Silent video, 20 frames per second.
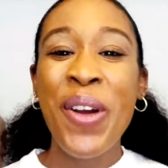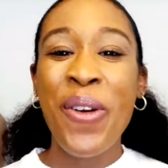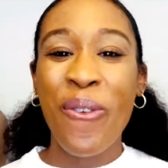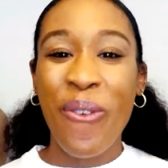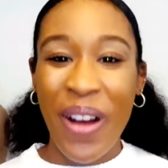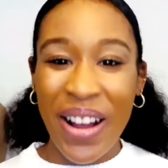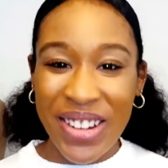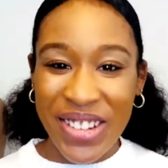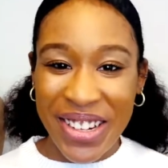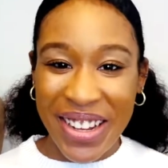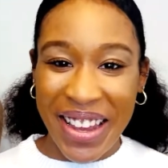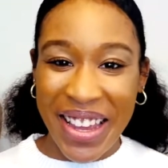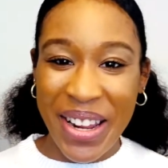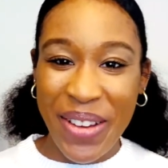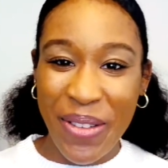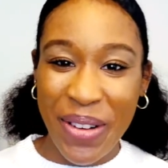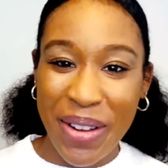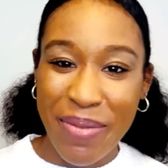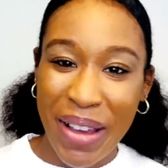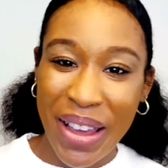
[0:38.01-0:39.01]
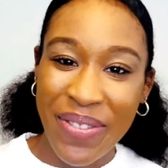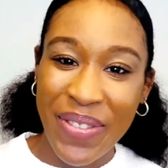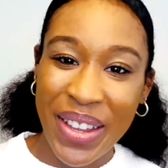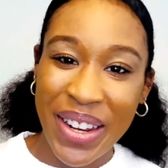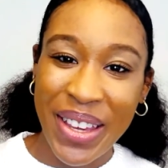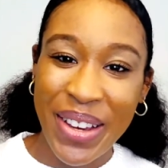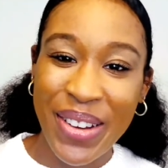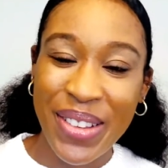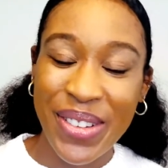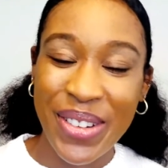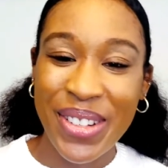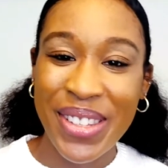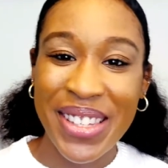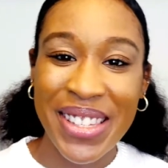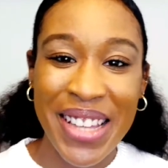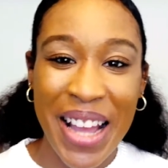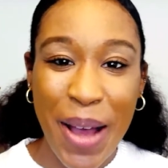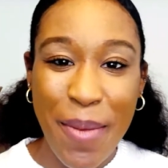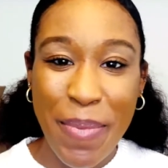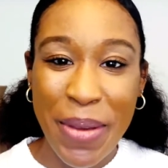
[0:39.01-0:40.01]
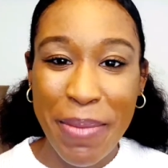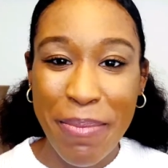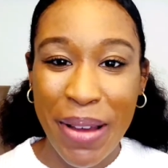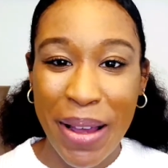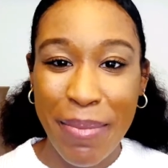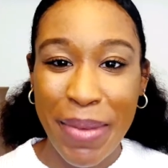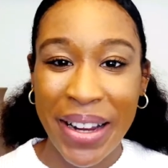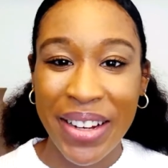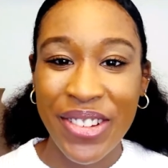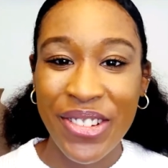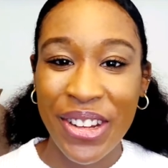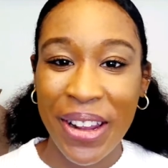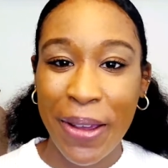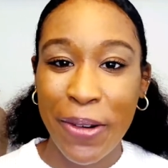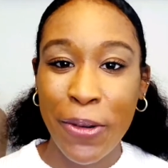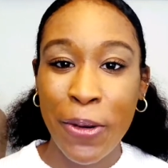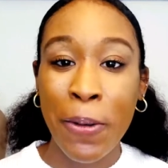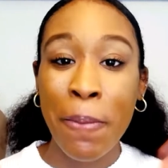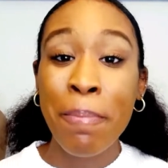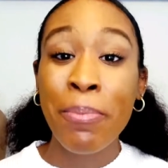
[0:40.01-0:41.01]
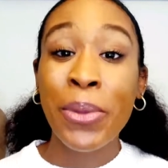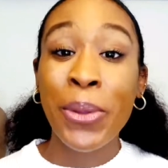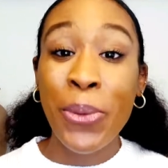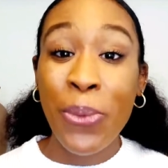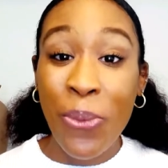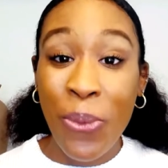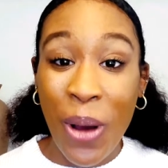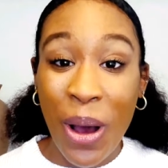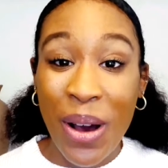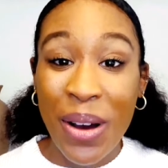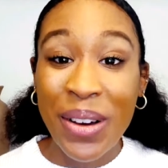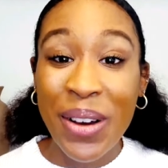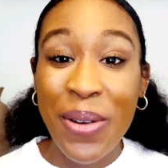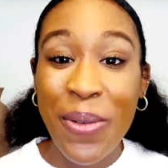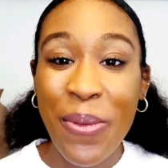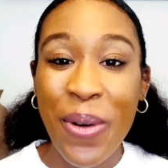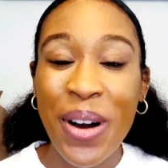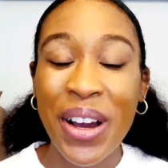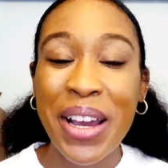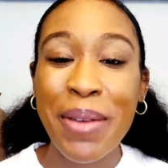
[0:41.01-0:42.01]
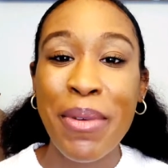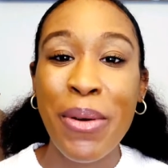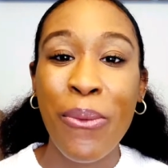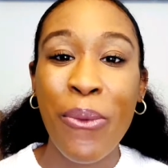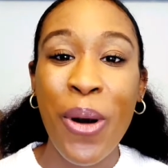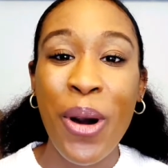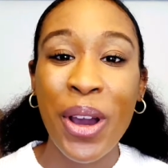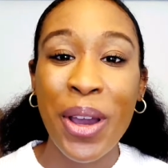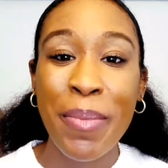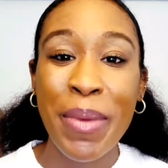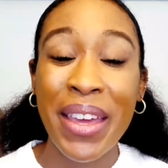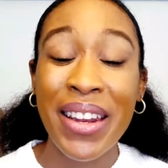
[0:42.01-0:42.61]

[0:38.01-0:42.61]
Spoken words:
watching any one of my videos or stopping by my channel, welcome, welcome, and welcome.